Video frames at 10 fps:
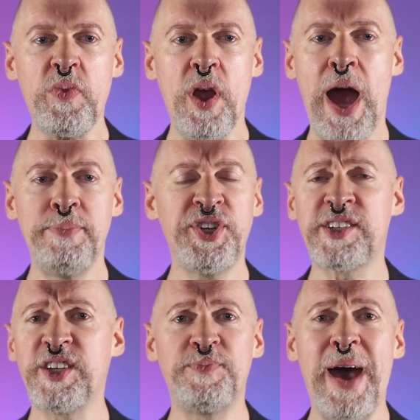I'm
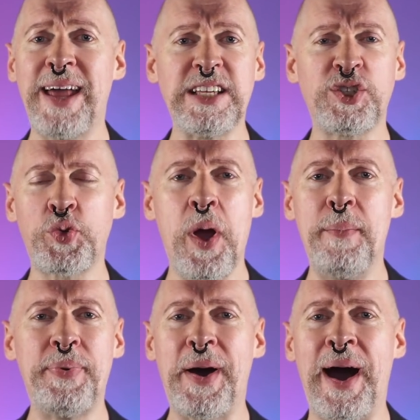just as bad as
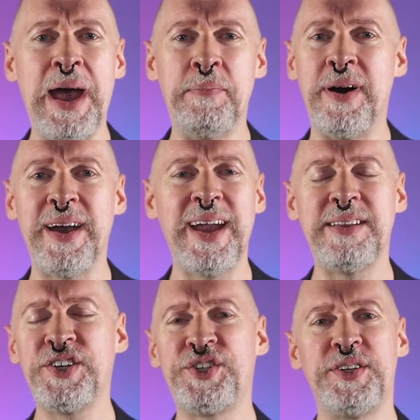Trump. I'm uh, he
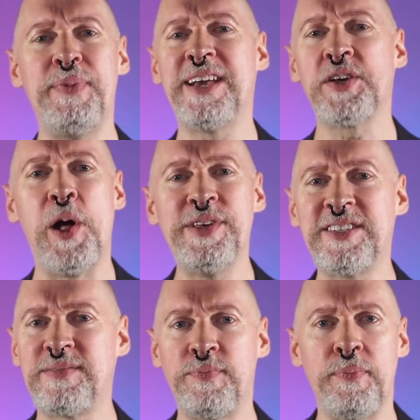just makes all
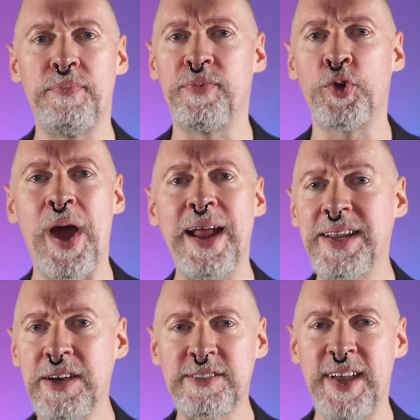these
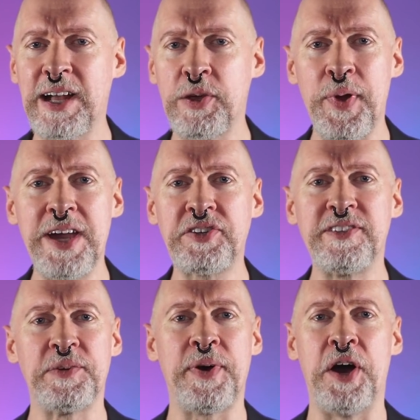grandiose
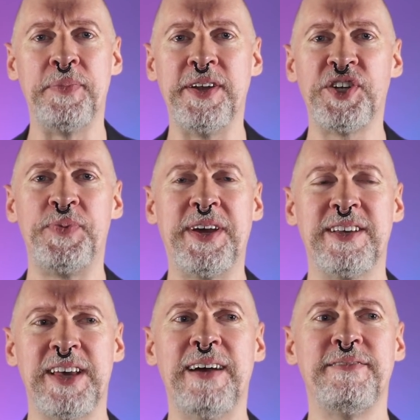declarations about me just
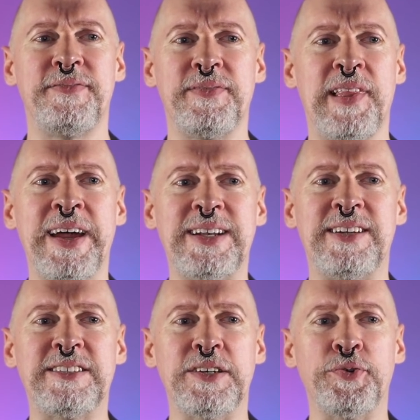because I've like
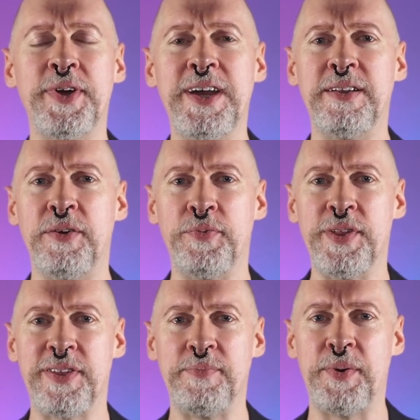disagreed
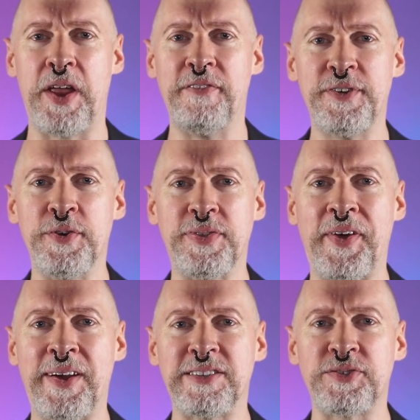with him on a few
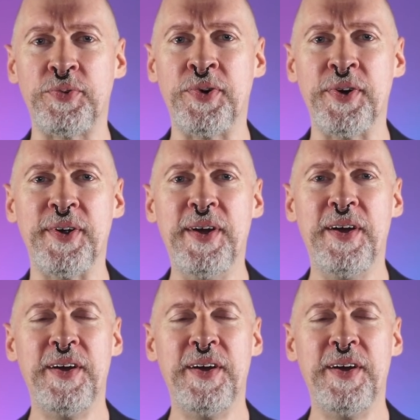things or